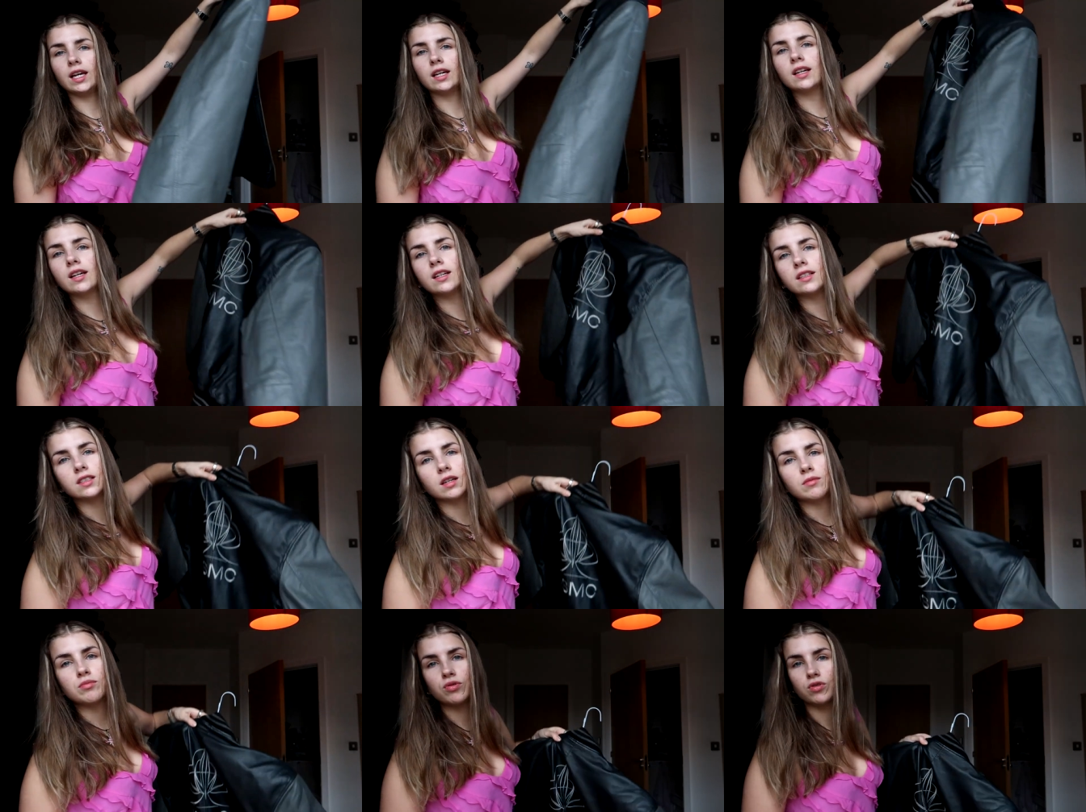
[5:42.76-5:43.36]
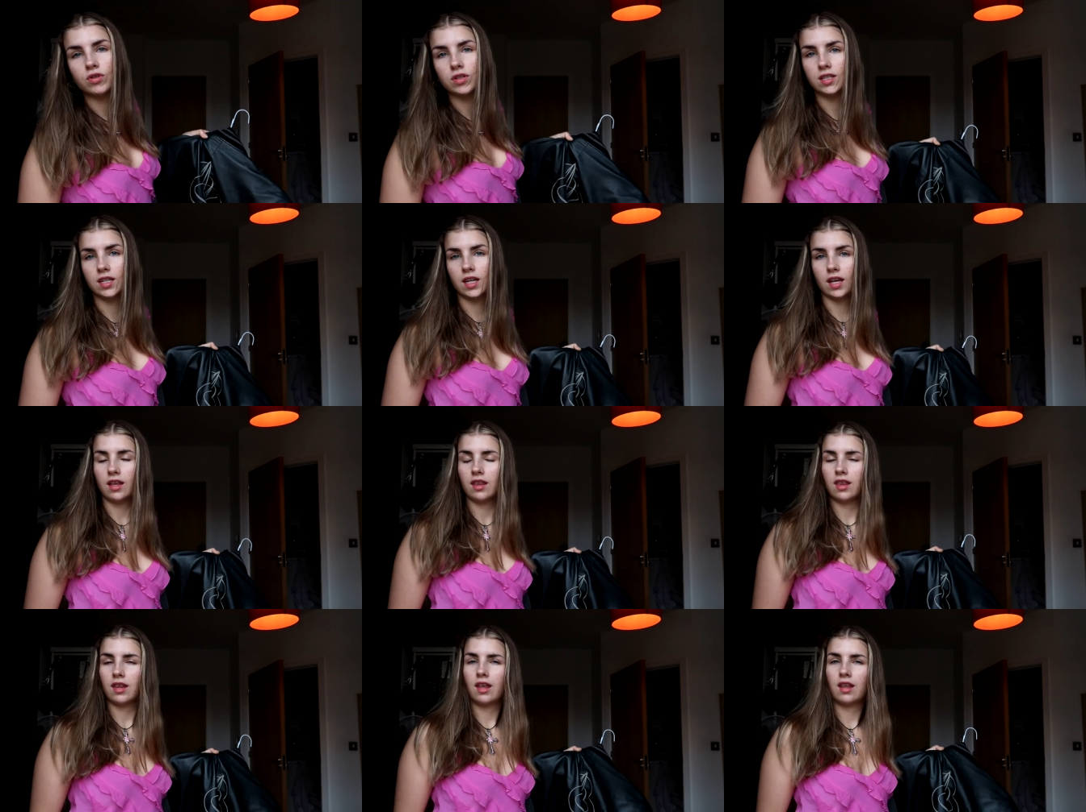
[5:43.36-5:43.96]
it because I bought it
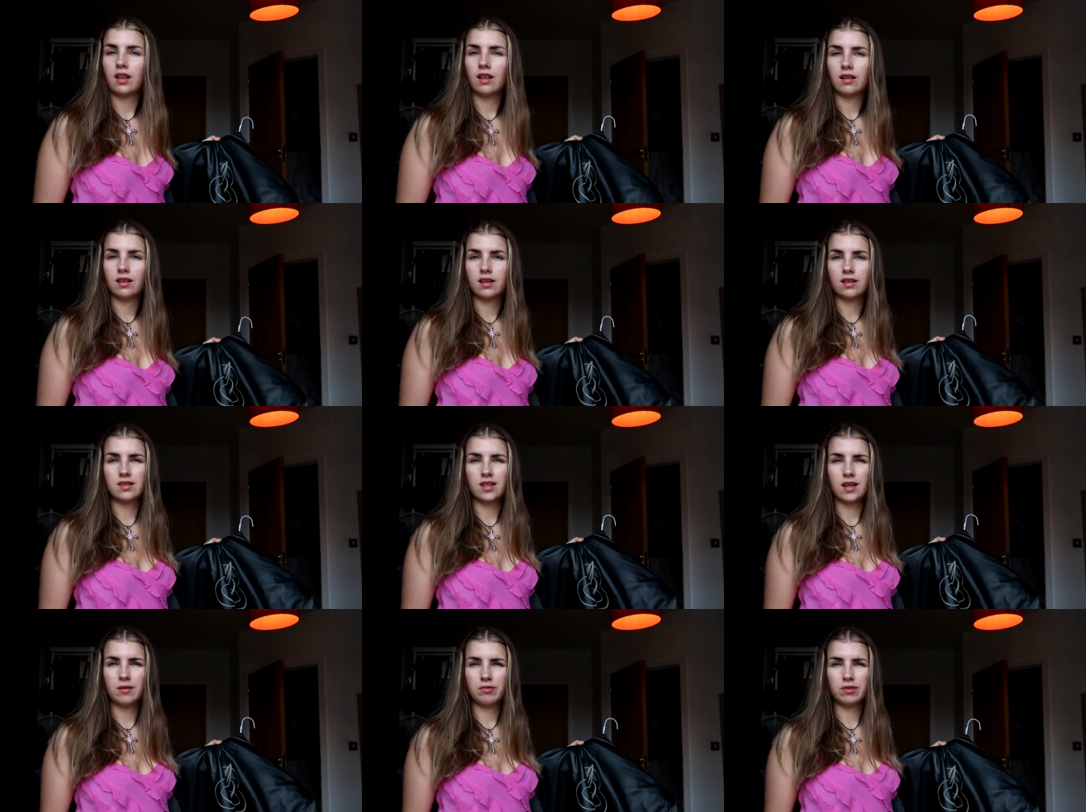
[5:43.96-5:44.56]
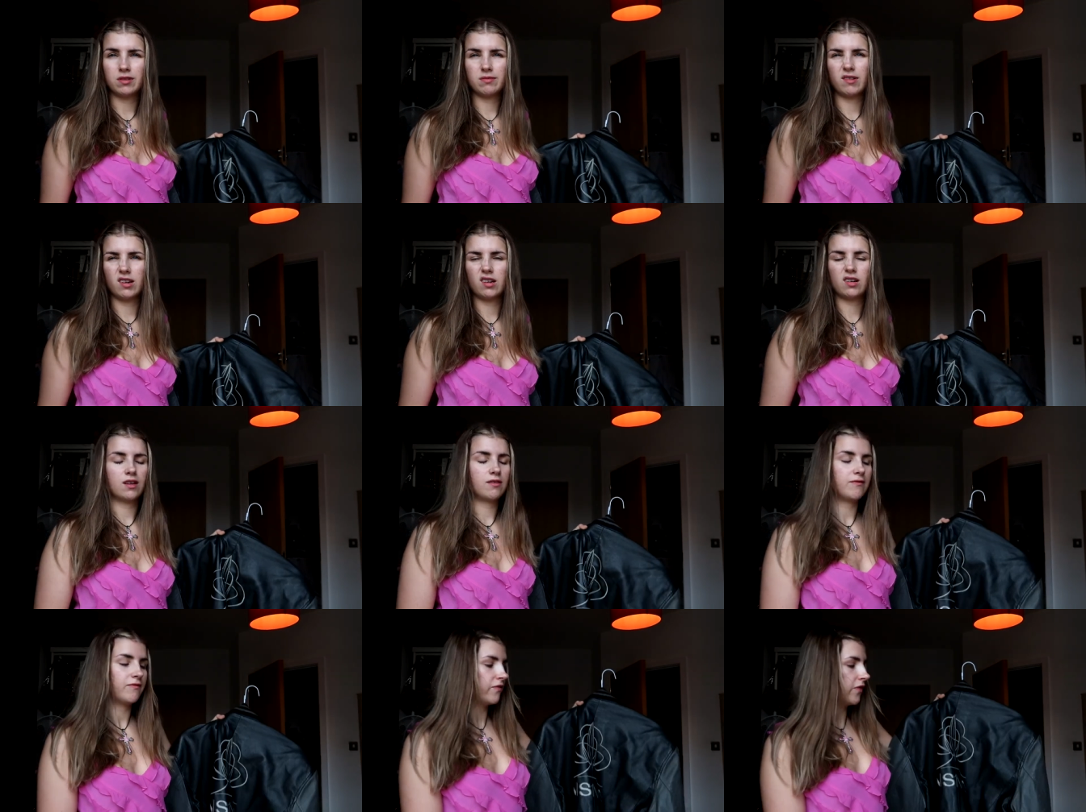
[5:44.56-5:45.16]
and then the zip was
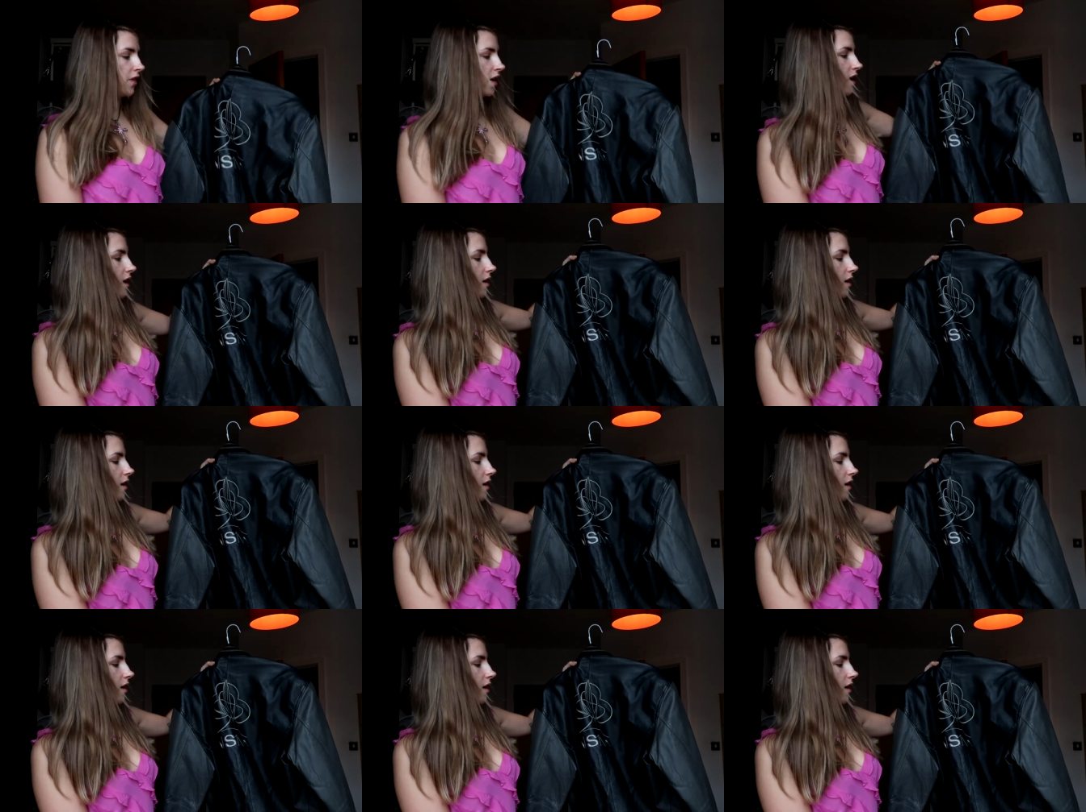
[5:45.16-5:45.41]
broken.